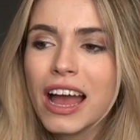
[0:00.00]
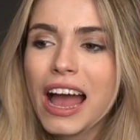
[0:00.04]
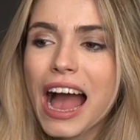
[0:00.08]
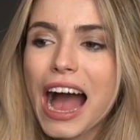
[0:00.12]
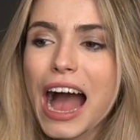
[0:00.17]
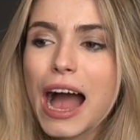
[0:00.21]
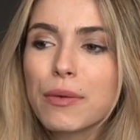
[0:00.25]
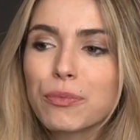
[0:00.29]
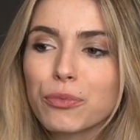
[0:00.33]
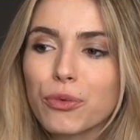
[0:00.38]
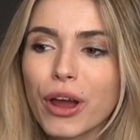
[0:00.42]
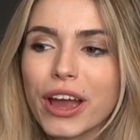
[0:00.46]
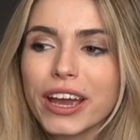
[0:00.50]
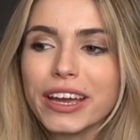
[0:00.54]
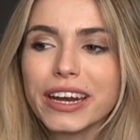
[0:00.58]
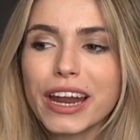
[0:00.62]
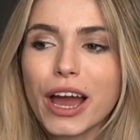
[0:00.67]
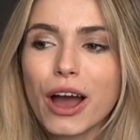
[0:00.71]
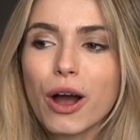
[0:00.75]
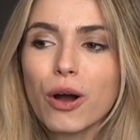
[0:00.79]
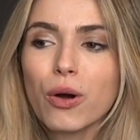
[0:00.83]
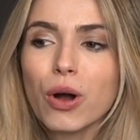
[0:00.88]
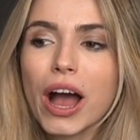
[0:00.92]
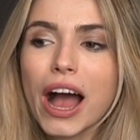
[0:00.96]
I'm right
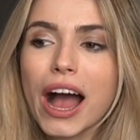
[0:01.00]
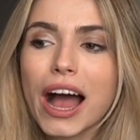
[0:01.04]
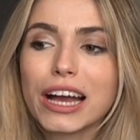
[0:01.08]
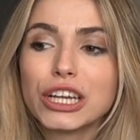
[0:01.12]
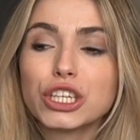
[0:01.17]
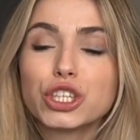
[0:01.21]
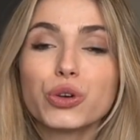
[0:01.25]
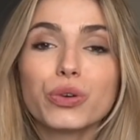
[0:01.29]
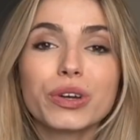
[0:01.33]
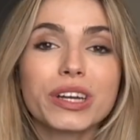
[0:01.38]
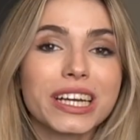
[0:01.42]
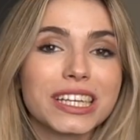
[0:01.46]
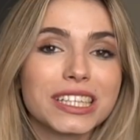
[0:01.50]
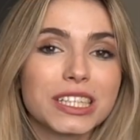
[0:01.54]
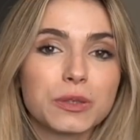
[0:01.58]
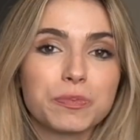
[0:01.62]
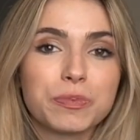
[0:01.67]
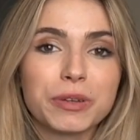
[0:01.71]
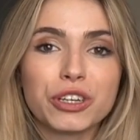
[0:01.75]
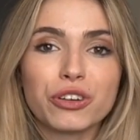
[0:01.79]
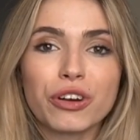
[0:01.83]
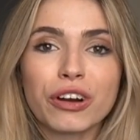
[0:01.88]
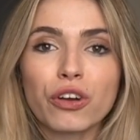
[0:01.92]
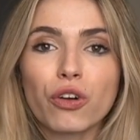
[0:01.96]
now doing a
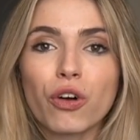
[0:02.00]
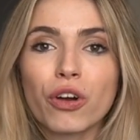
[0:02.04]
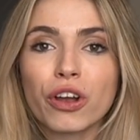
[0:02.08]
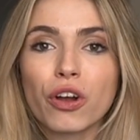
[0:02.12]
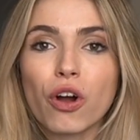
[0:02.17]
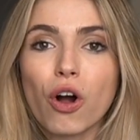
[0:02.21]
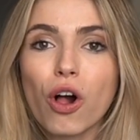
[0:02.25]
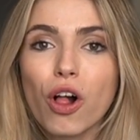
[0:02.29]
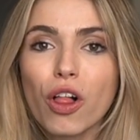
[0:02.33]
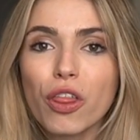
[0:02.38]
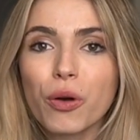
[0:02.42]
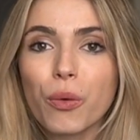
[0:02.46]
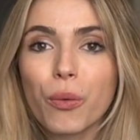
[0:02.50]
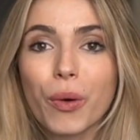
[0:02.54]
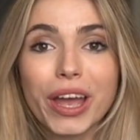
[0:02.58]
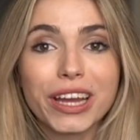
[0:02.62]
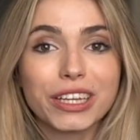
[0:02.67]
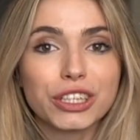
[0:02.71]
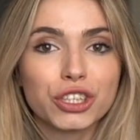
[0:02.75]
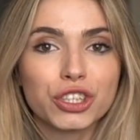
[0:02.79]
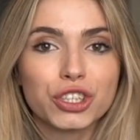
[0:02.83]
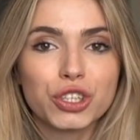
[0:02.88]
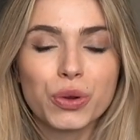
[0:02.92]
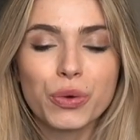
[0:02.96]
speedrun going all the way
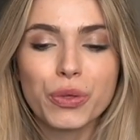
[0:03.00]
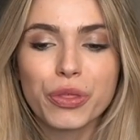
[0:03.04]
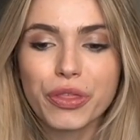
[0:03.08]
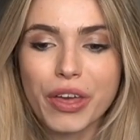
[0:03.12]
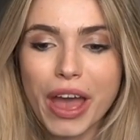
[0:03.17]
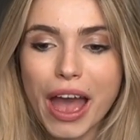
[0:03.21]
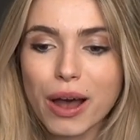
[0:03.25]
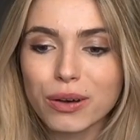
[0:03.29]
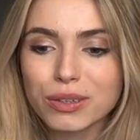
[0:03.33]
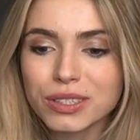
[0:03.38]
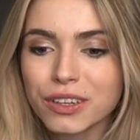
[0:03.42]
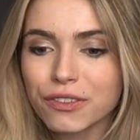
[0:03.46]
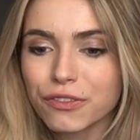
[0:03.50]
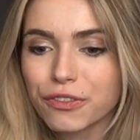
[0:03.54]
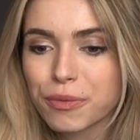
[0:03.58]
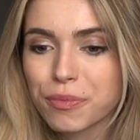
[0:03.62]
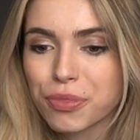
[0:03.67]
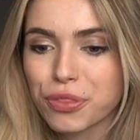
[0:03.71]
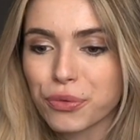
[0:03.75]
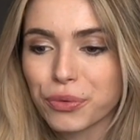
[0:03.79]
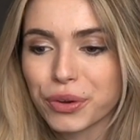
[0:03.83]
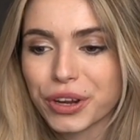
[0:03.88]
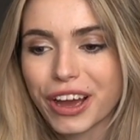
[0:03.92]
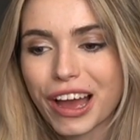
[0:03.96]
to 2000 from
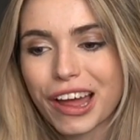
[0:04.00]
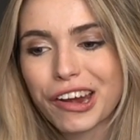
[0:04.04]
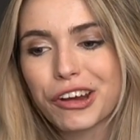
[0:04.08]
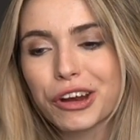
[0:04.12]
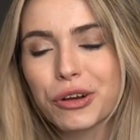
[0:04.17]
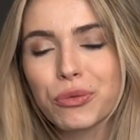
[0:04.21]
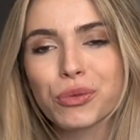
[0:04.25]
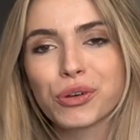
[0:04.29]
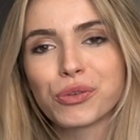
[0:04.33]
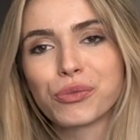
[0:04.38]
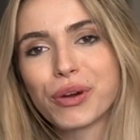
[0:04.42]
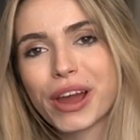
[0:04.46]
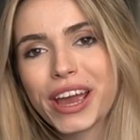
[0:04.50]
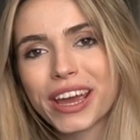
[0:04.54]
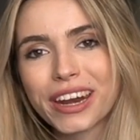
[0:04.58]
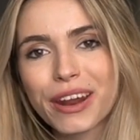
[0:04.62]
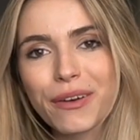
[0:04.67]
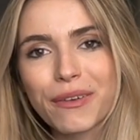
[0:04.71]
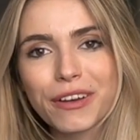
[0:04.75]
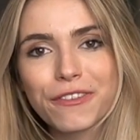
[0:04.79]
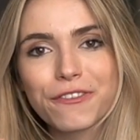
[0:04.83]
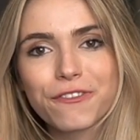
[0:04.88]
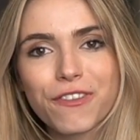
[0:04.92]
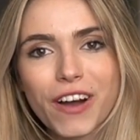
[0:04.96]
300. We're right
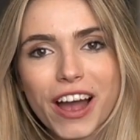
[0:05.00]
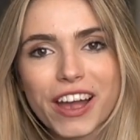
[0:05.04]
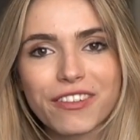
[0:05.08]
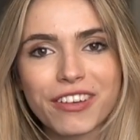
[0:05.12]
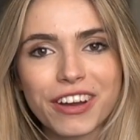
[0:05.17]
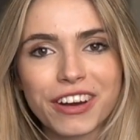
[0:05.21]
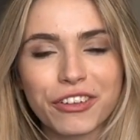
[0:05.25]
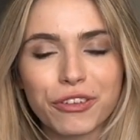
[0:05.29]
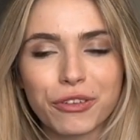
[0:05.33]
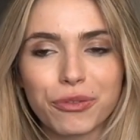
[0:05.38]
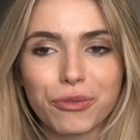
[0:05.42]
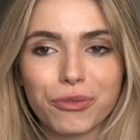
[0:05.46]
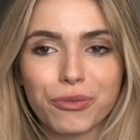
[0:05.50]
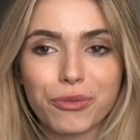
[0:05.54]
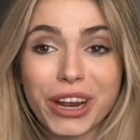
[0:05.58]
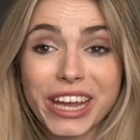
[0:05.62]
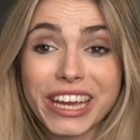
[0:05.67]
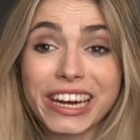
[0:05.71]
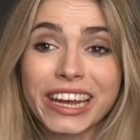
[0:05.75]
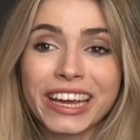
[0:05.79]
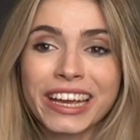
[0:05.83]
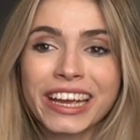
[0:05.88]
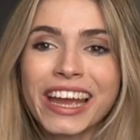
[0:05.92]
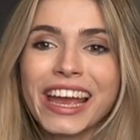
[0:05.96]
now at 500
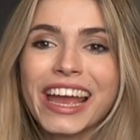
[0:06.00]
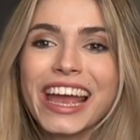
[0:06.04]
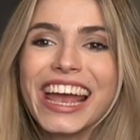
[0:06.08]
rating.